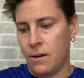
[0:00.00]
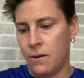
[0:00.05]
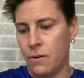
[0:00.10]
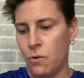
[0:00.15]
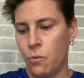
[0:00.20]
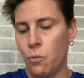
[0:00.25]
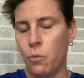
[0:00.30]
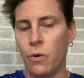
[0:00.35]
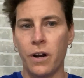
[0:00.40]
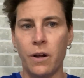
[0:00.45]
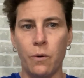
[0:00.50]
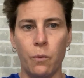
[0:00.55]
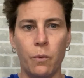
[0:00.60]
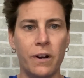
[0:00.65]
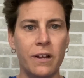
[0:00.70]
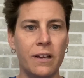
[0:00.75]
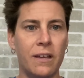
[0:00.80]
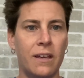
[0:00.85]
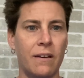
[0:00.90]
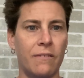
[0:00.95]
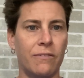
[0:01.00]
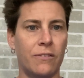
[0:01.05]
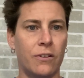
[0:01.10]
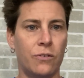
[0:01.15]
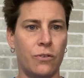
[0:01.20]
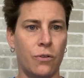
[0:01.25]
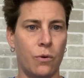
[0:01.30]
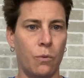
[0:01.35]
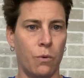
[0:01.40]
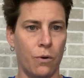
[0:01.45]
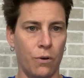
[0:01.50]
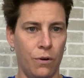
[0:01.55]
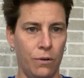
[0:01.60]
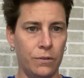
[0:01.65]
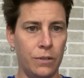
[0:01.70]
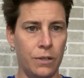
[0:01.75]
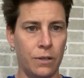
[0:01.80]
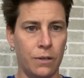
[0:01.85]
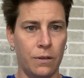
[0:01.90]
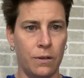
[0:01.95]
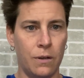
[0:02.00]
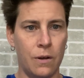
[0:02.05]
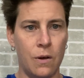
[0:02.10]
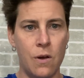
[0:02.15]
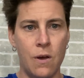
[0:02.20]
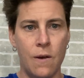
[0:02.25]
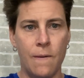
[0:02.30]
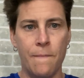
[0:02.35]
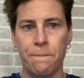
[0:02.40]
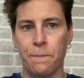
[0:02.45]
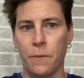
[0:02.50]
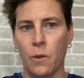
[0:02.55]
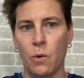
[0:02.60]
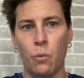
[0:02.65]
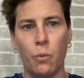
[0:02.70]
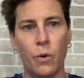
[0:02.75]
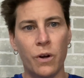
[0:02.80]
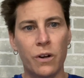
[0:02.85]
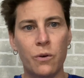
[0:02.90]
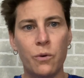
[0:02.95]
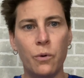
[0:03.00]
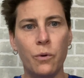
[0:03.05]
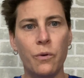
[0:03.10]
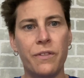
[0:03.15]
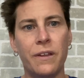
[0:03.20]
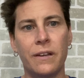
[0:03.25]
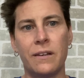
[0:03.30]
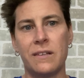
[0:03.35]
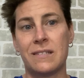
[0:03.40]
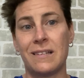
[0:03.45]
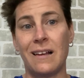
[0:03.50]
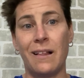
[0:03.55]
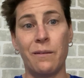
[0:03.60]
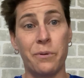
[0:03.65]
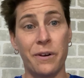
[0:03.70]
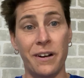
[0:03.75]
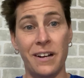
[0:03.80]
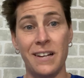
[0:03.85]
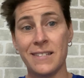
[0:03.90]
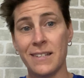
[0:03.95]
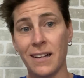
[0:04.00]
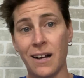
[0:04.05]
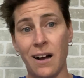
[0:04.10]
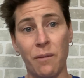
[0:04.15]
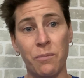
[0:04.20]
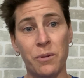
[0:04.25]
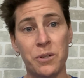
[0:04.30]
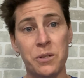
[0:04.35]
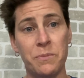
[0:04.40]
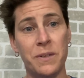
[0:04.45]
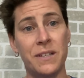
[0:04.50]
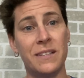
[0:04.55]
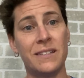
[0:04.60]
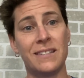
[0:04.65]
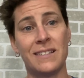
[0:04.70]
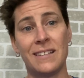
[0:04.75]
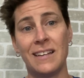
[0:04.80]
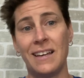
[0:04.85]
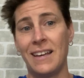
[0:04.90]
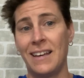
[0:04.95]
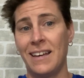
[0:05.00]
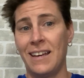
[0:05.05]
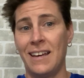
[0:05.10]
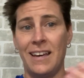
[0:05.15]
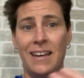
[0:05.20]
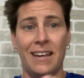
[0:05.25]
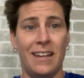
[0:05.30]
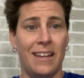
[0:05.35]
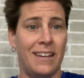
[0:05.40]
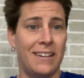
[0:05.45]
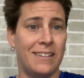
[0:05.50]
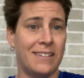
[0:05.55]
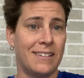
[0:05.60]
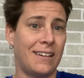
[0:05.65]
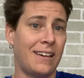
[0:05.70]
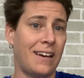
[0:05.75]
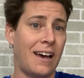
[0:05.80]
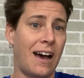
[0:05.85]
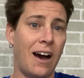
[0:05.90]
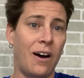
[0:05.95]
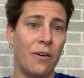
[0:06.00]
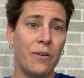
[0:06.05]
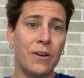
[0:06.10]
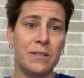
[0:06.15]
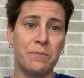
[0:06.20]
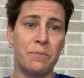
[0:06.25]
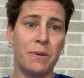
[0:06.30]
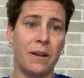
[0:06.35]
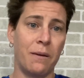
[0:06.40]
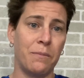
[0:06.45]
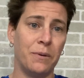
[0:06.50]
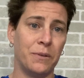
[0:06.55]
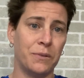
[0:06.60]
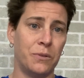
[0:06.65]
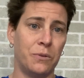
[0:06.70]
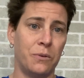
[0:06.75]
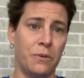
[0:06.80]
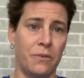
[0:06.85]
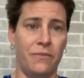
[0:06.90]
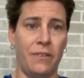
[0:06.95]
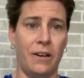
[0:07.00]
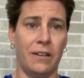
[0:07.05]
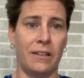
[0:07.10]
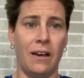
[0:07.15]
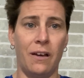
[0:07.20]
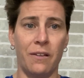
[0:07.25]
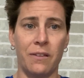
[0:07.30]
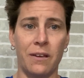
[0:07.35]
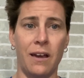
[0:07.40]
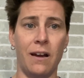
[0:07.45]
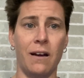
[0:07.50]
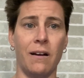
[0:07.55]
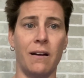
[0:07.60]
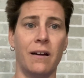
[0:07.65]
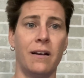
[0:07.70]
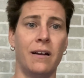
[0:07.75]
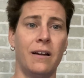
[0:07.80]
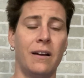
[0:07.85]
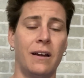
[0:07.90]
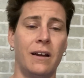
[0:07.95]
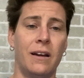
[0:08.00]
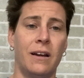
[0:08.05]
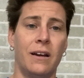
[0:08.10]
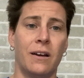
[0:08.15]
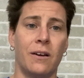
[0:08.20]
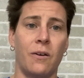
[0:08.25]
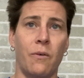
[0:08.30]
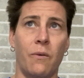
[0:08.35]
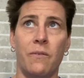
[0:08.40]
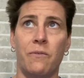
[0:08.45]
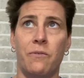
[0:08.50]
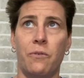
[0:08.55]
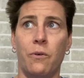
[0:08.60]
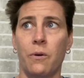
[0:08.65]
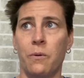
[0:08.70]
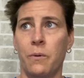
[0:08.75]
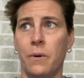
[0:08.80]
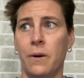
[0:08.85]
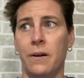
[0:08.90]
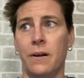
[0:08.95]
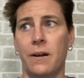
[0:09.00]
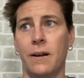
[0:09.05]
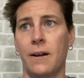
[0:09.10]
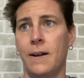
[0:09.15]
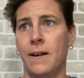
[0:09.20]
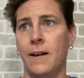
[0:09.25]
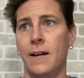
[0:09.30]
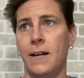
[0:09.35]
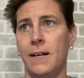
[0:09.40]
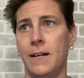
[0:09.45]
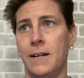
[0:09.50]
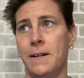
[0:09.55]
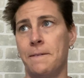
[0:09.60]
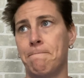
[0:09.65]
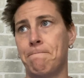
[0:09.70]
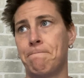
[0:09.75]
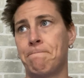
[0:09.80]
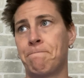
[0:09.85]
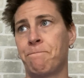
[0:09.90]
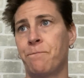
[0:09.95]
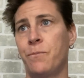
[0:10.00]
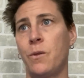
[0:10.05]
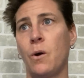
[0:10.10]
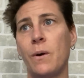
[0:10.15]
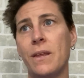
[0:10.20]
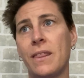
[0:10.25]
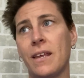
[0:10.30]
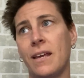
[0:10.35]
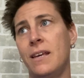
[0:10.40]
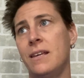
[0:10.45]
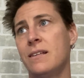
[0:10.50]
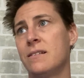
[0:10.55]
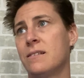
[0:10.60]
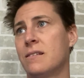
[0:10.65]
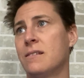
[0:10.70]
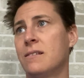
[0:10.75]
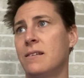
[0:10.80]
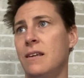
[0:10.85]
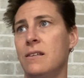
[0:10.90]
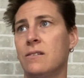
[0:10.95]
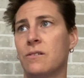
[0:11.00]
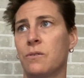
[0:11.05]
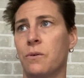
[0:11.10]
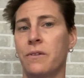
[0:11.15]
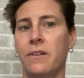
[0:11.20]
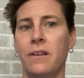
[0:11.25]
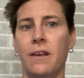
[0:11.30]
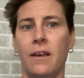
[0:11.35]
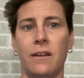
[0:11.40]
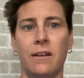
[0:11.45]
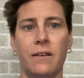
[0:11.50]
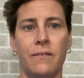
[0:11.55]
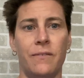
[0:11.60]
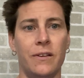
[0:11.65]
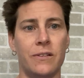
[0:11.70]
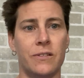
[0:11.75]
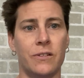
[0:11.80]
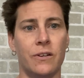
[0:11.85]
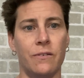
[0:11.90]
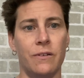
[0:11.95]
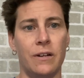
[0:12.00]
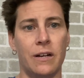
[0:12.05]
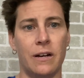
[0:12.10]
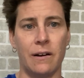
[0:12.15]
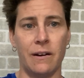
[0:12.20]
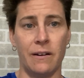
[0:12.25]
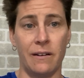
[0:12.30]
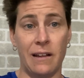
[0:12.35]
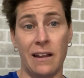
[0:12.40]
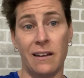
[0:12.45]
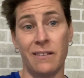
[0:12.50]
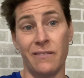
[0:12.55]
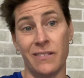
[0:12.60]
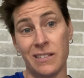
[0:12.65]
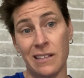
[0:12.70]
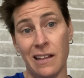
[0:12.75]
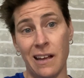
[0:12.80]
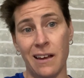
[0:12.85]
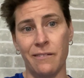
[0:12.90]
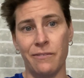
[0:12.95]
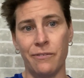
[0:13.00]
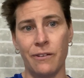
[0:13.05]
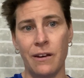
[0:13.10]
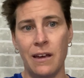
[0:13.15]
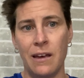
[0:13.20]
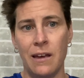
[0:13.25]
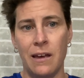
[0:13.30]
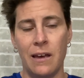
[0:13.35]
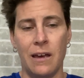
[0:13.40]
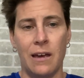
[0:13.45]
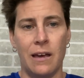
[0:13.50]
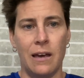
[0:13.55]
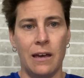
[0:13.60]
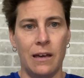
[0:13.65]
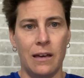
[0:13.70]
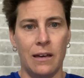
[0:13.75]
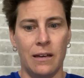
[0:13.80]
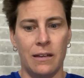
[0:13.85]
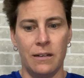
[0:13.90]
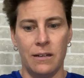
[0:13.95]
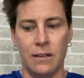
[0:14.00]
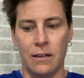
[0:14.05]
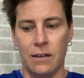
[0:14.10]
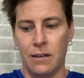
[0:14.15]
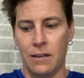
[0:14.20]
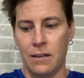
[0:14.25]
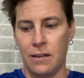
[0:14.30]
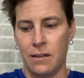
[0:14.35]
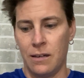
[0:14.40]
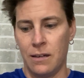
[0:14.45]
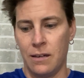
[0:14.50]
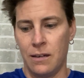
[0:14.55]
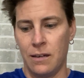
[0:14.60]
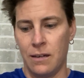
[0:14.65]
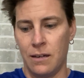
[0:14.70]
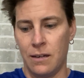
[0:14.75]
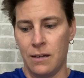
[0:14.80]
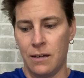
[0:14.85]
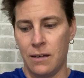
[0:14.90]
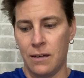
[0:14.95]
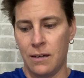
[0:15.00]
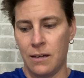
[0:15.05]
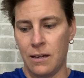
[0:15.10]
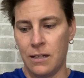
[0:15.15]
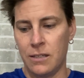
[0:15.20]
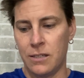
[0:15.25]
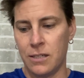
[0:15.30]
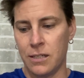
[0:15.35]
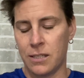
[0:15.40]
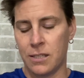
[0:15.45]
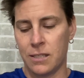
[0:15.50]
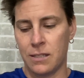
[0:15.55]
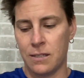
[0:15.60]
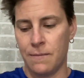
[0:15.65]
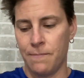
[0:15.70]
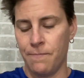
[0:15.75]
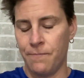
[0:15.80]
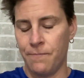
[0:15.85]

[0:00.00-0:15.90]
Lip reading: what a gift to the world. What a cool thing to celebrate his accomplishment and how he's been able to affect healthcare going forward. Knowing that he's toward the end of his career, end of his life, and I just